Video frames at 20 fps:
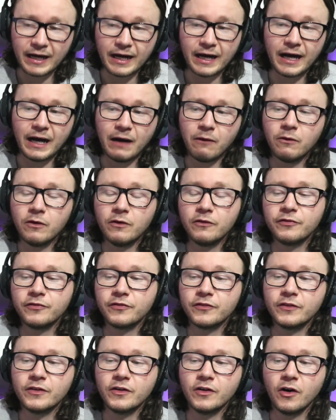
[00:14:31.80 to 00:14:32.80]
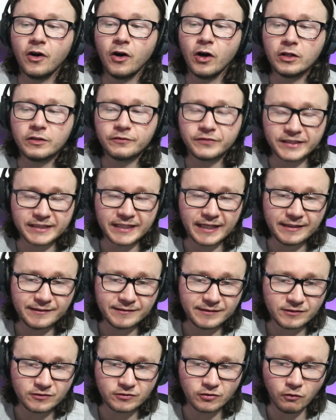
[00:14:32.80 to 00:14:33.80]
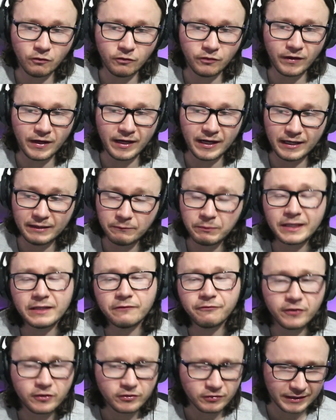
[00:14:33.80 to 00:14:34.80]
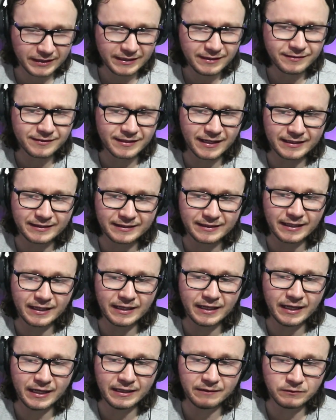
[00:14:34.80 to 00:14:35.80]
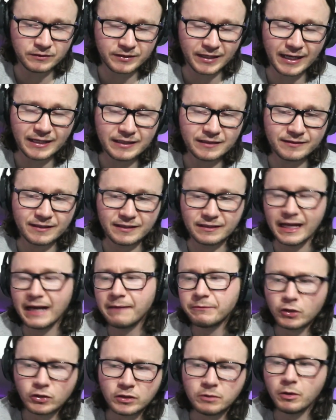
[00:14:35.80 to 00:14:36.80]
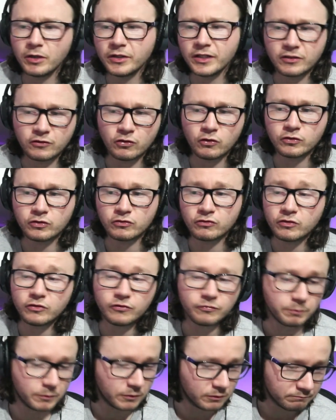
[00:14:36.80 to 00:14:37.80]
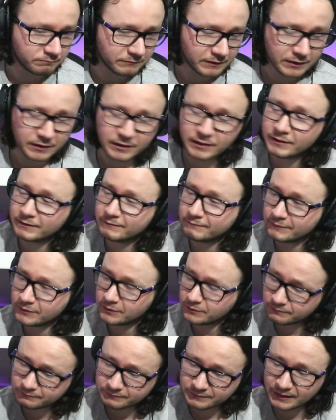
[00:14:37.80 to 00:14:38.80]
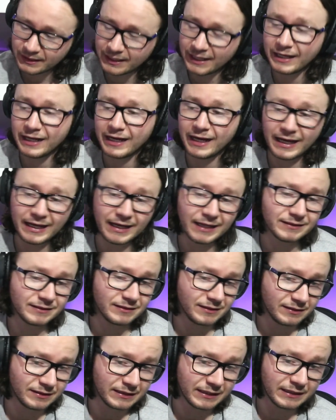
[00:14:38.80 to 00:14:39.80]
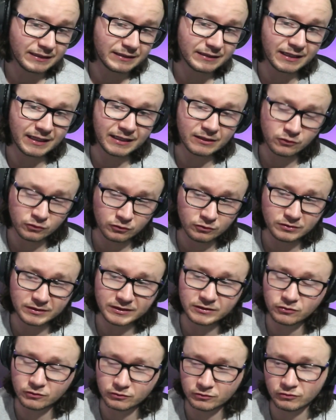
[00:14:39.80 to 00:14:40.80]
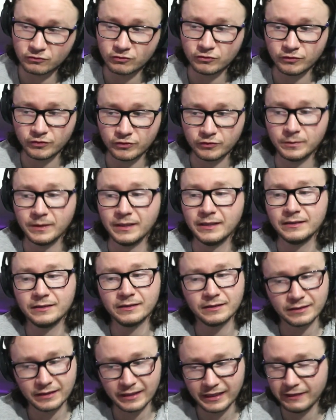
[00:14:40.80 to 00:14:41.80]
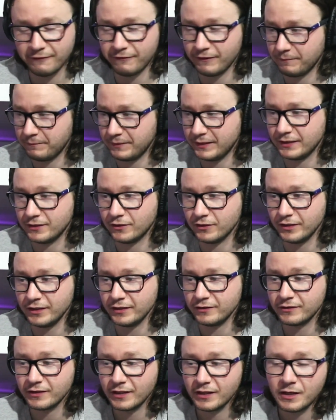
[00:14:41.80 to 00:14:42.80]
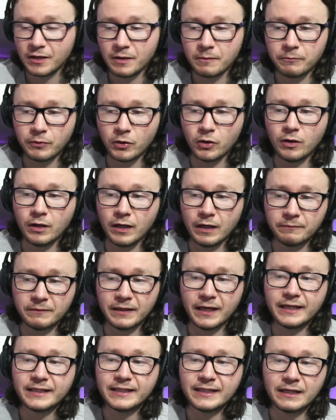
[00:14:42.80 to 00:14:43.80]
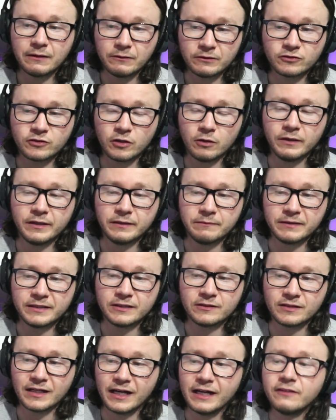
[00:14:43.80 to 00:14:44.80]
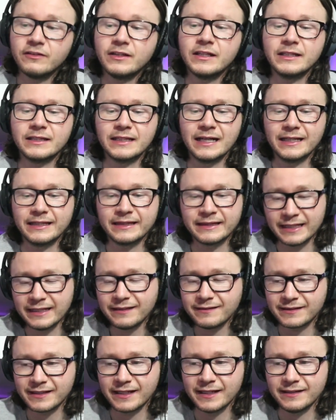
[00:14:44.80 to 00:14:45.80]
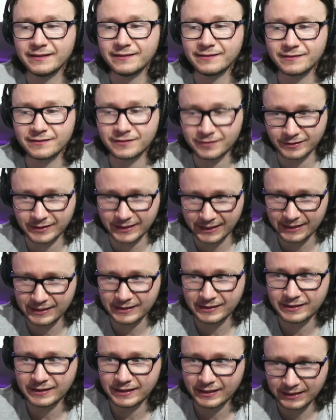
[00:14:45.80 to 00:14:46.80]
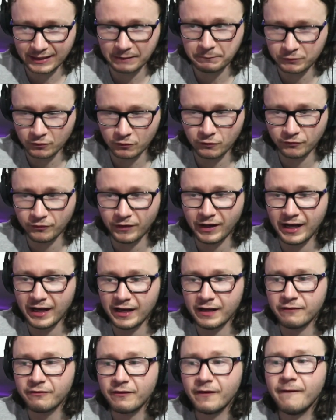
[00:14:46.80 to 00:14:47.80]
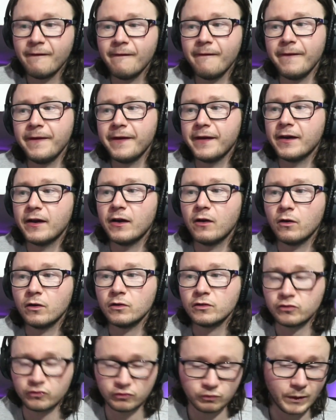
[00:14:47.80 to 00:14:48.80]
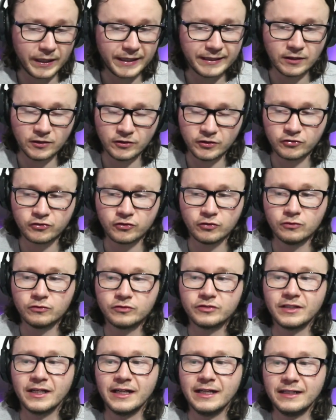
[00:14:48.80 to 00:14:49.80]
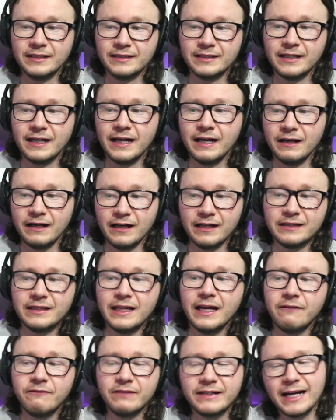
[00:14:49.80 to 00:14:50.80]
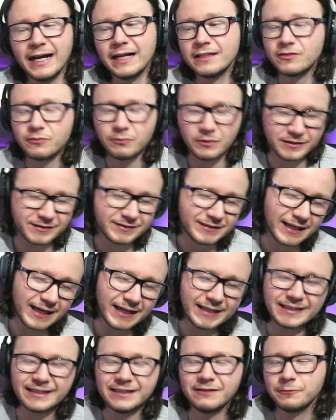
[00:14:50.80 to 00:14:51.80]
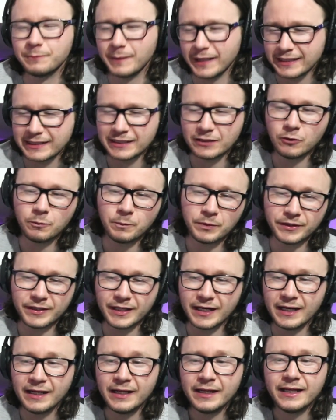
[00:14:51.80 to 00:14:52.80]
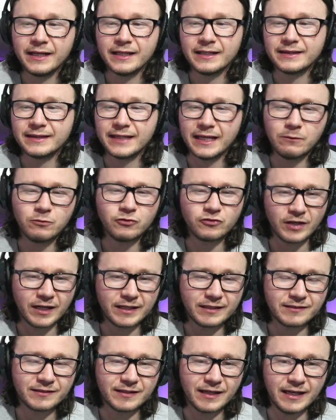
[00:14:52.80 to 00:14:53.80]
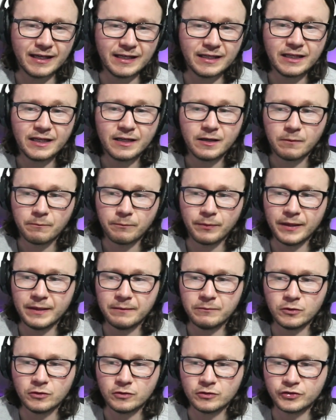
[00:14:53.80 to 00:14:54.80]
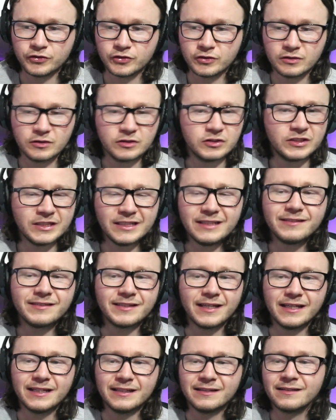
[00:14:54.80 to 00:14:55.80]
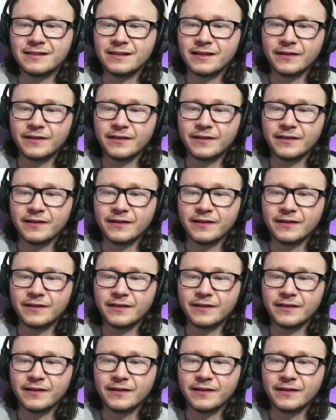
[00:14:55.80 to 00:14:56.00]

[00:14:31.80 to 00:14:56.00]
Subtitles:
out of all of the cases so far, well, first he said, Tyler said, I'm the only one that told the truth. But I actually think that Courtney told the truth as well, if I'm being honest. But I'm liking how it's going, because I think that this case today in episode 5 swayed on the school side. I'd like, regards of what he said, and he's backing it up and that, they was trying to say, pretty much, she's saying,